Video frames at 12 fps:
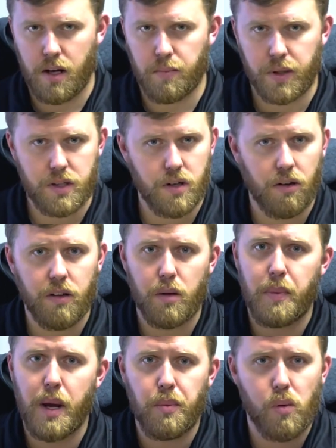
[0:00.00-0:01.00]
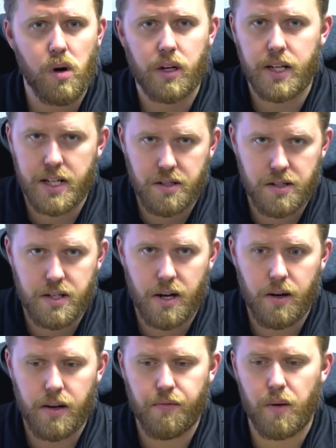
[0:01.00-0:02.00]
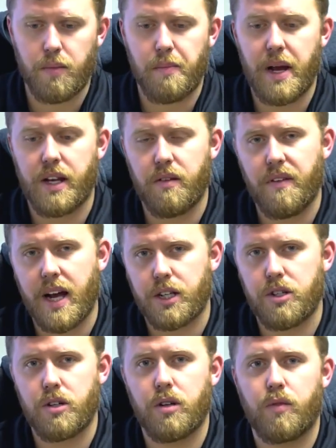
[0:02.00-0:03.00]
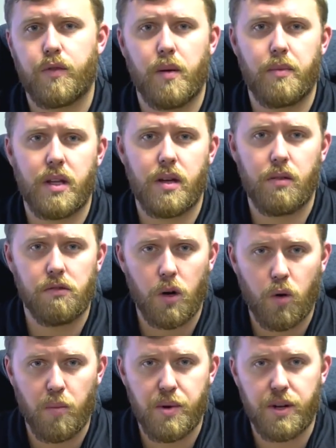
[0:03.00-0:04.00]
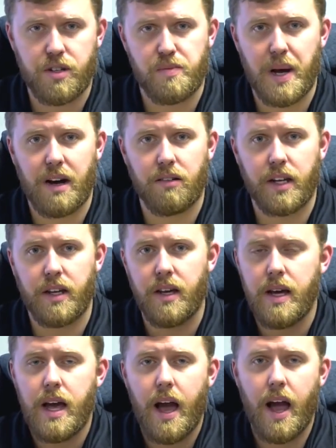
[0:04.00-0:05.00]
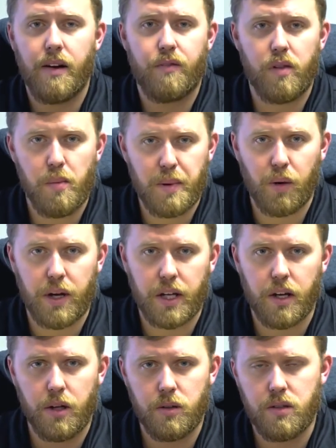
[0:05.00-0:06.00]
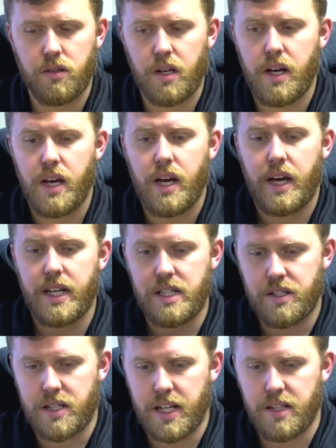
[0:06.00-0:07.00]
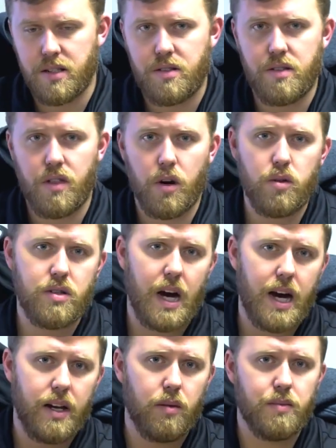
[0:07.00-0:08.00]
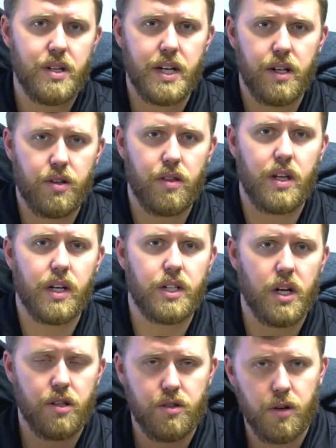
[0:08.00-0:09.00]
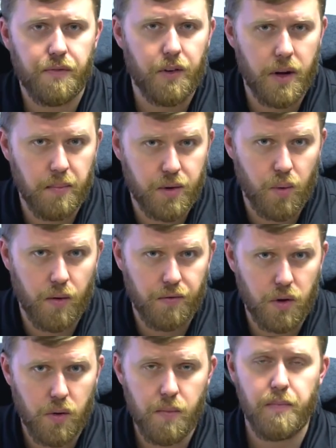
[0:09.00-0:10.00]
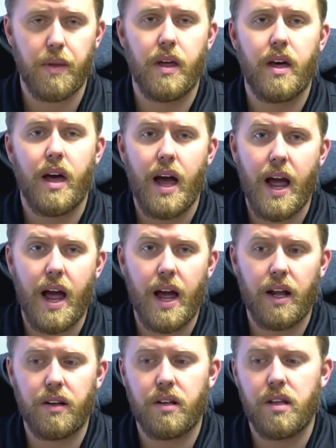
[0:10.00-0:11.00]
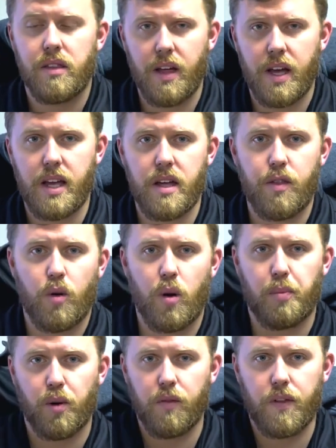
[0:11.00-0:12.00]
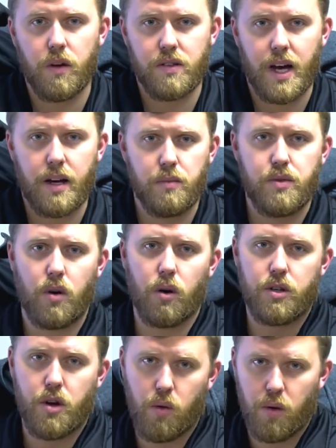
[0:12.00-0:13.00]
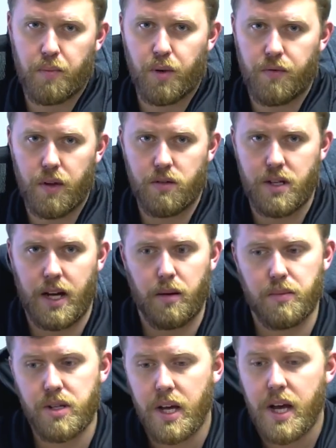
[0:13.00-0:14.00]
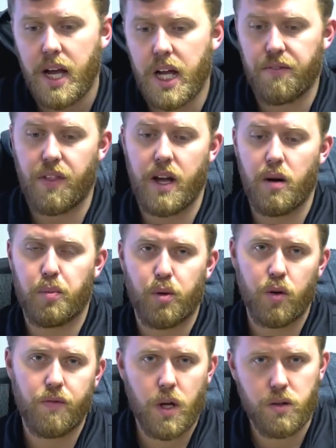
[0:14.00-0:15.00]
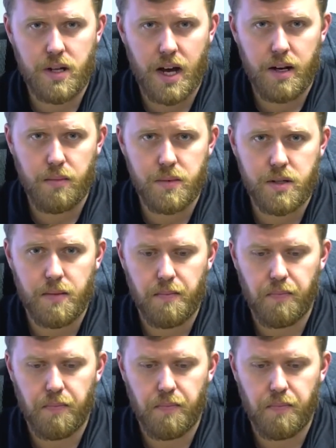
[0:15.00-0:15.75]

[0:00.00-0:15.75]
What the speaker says: gets all of the paperwork necessary from the manufacturer, from the local municipality, and from the building codes. He sends those items into the adjuster for him to review, and they either approve those items or don't approve those items. If they approve those items,